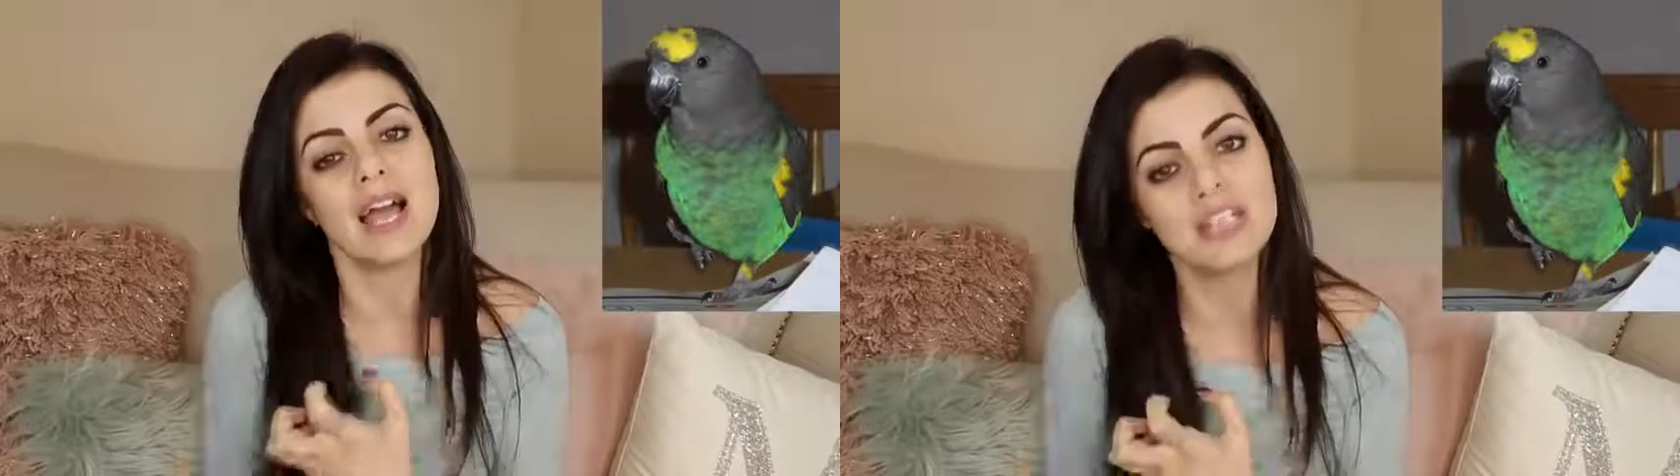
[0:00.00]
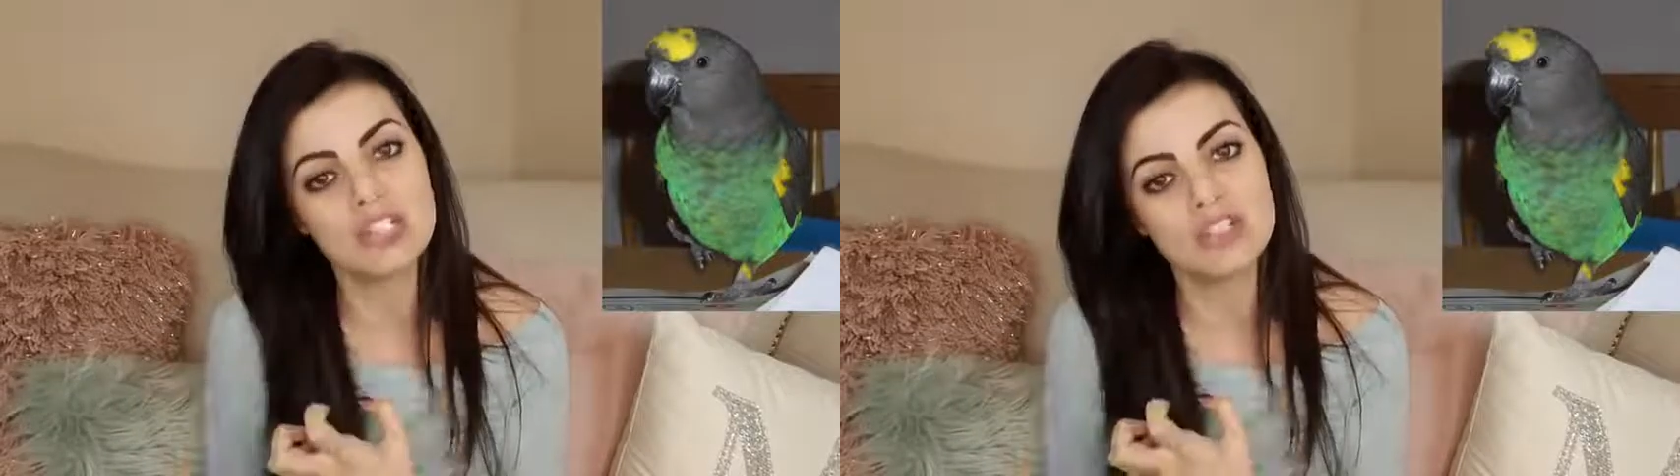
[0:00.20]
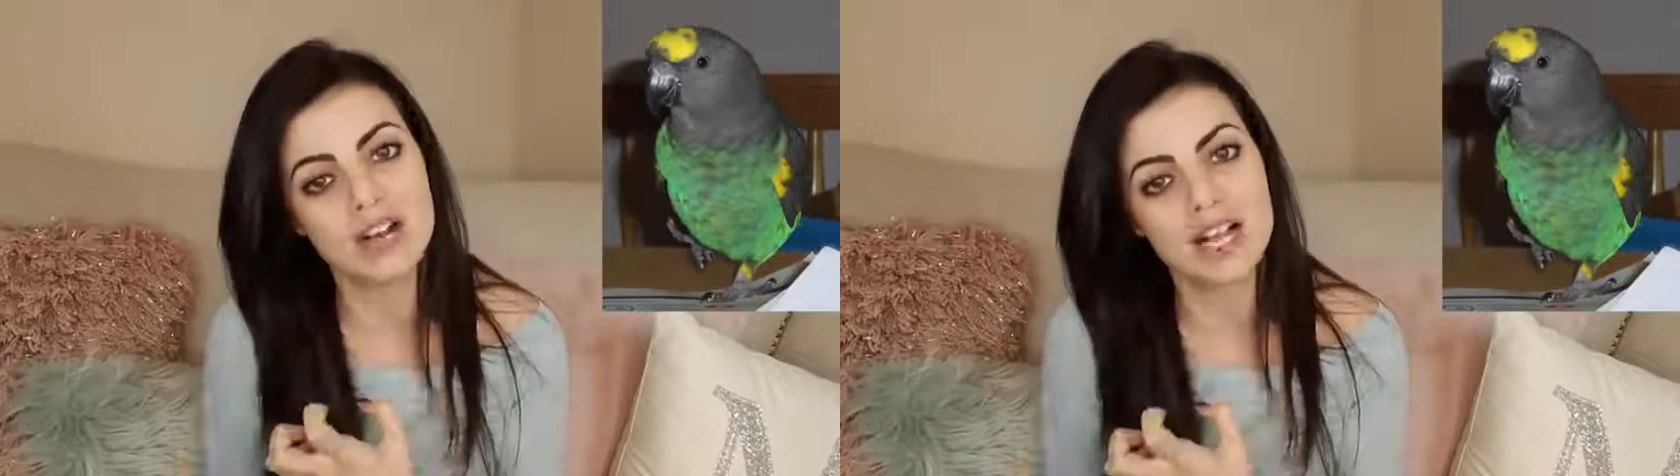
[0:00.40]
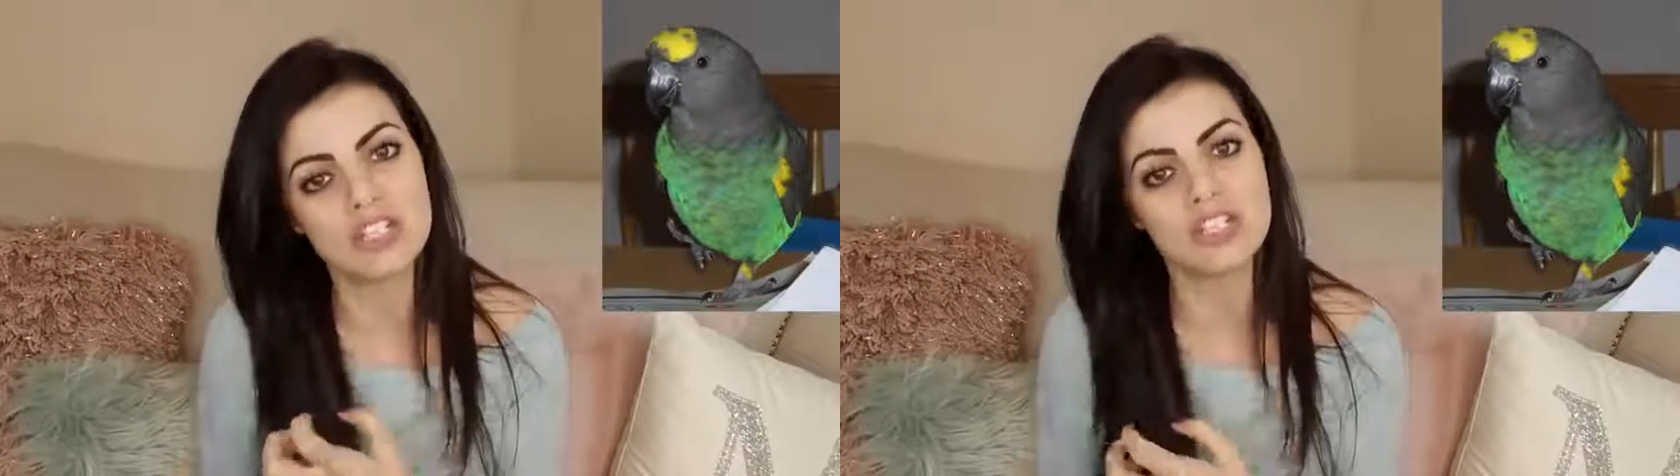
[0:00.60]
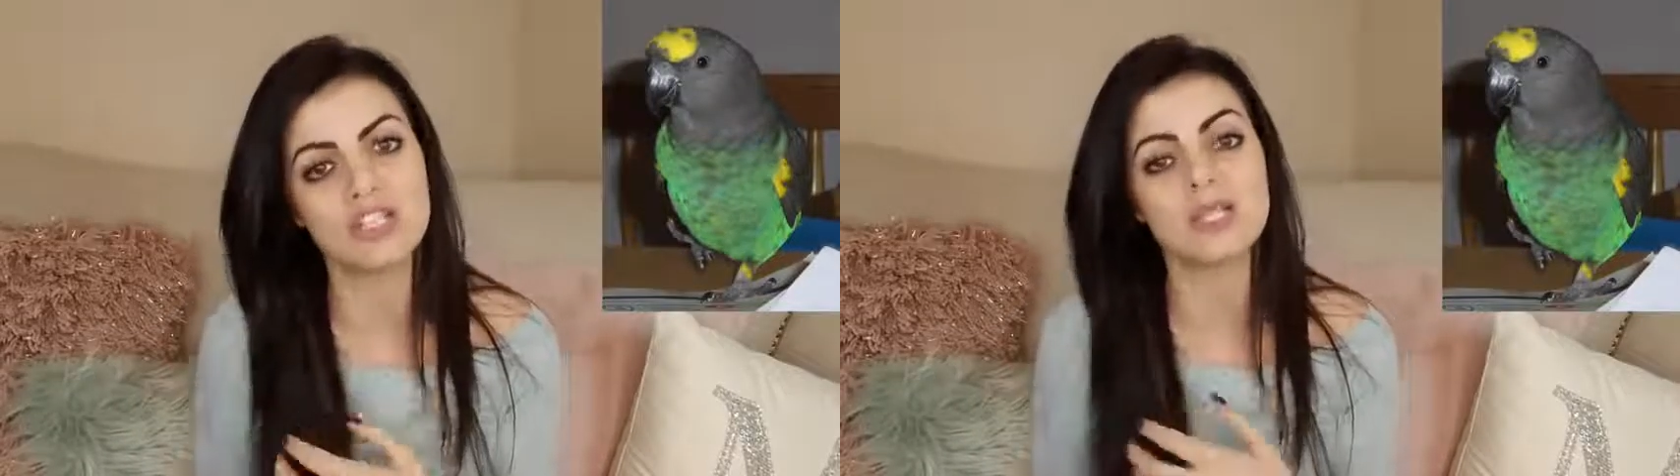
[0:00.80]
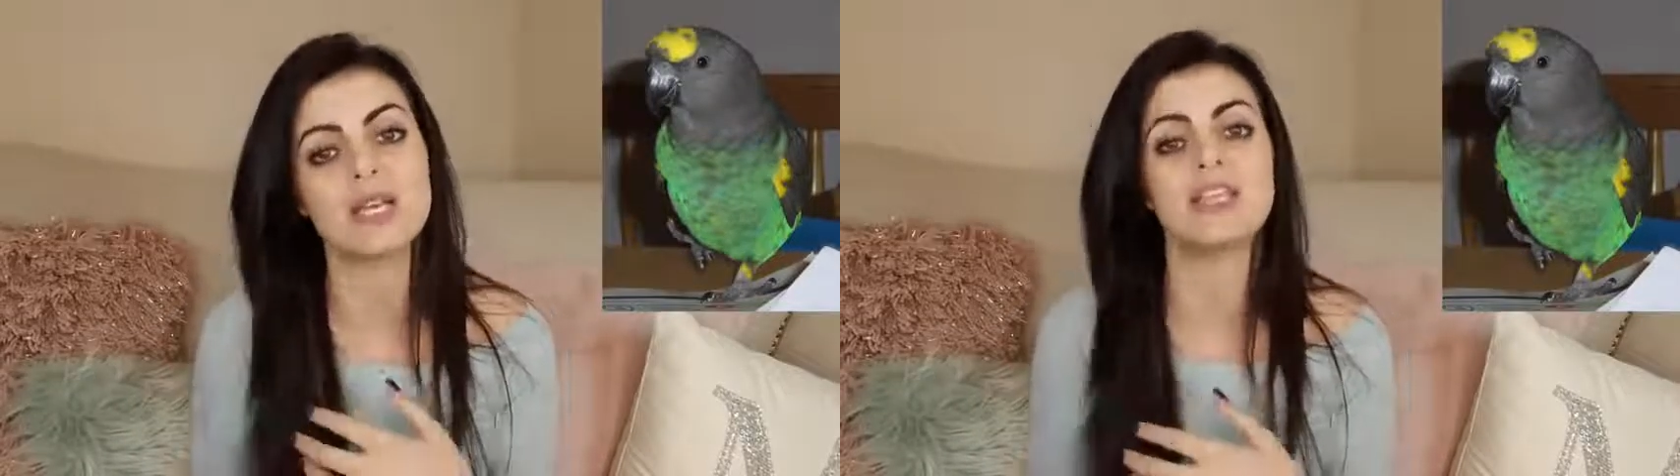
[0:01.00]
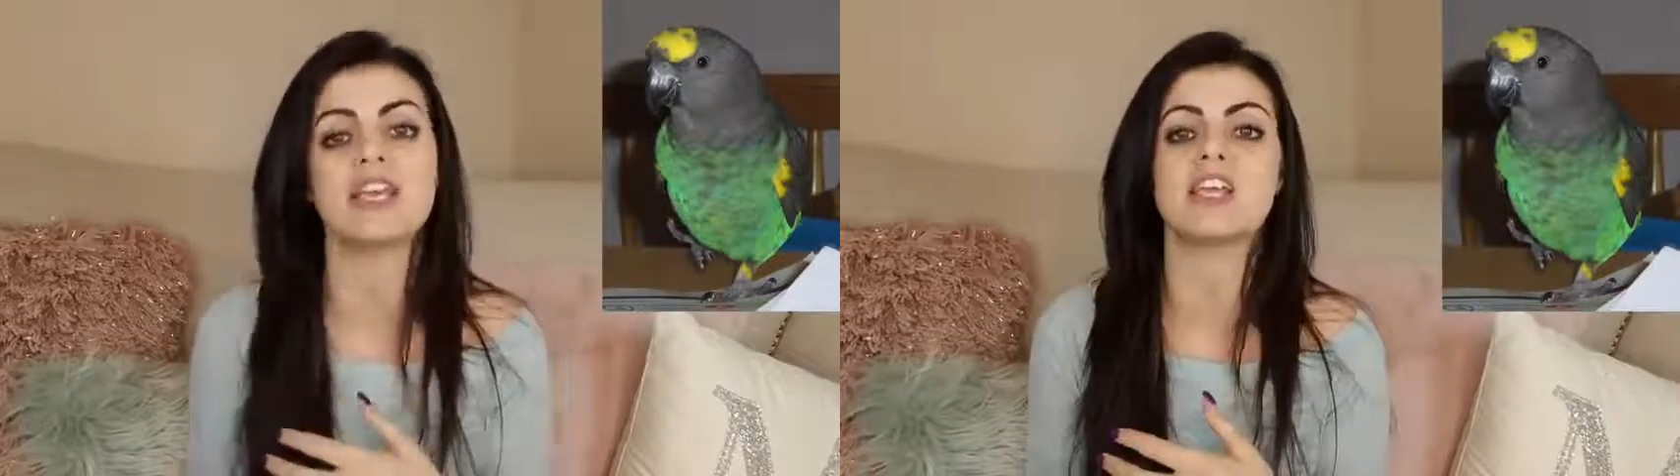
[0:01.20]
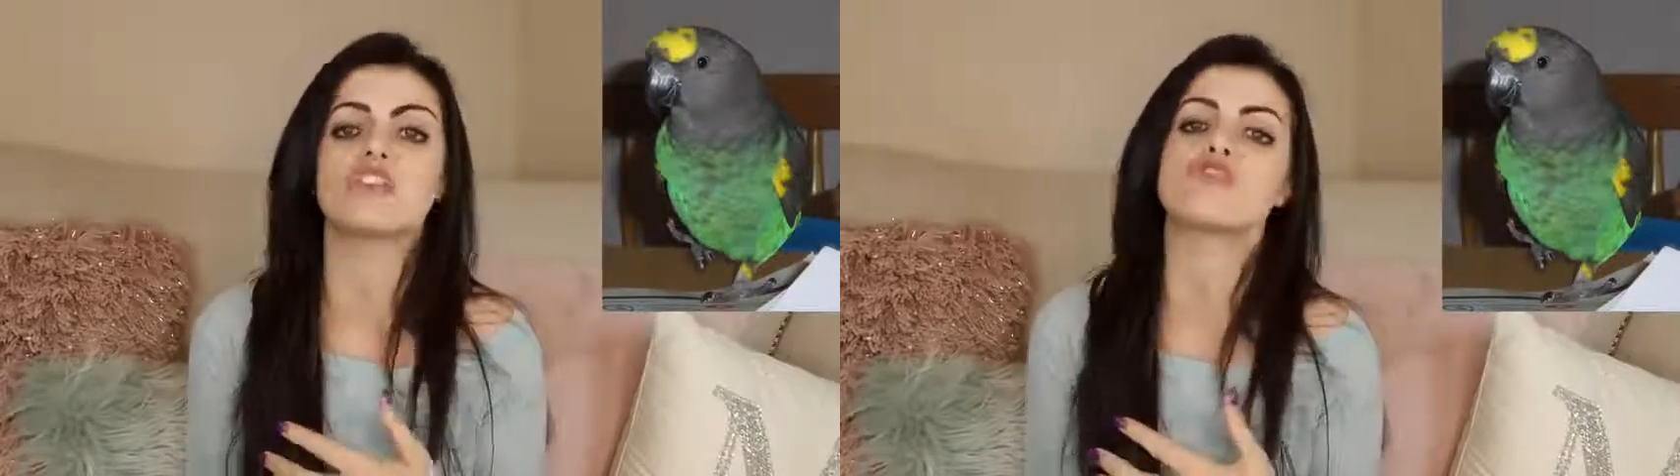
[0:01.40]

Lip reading: head scratches and they